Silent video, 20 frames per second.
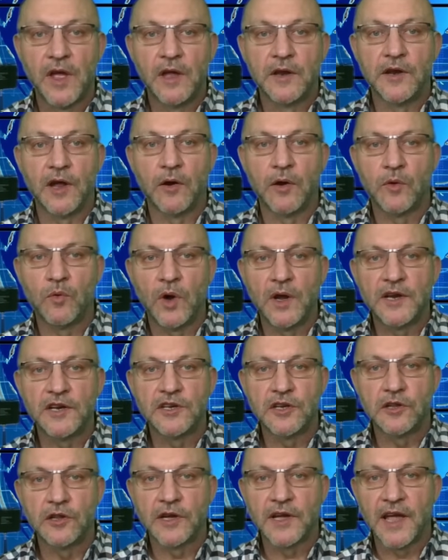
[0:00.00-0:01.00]
Now, I wanted
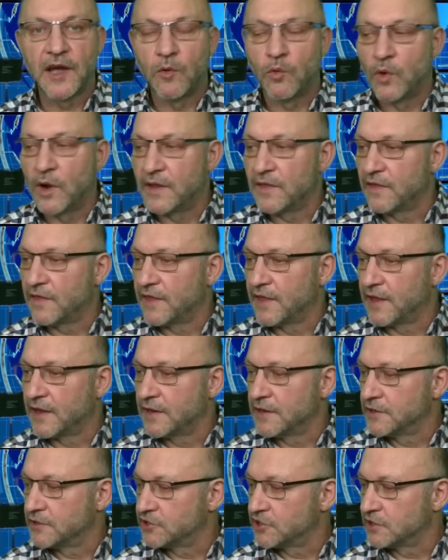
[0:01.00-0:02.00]
to look at one
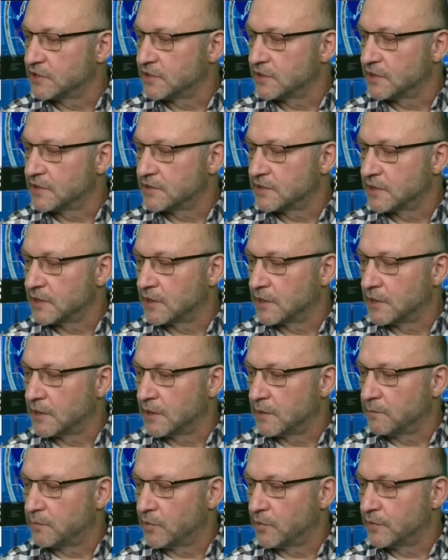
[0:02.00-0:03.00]
thing just as
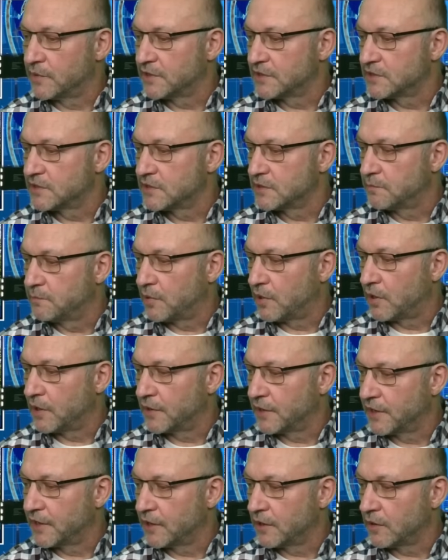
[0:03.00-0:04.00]
a bonus
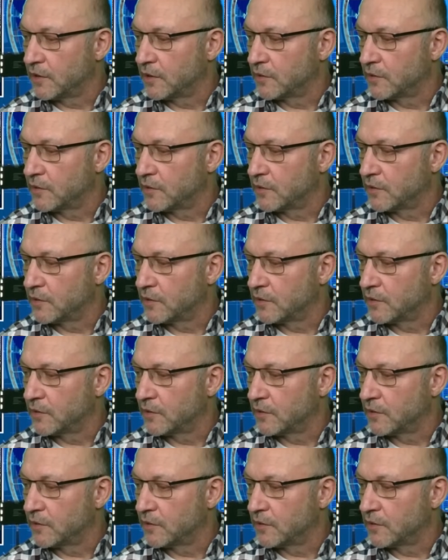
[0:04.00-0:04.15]
part here,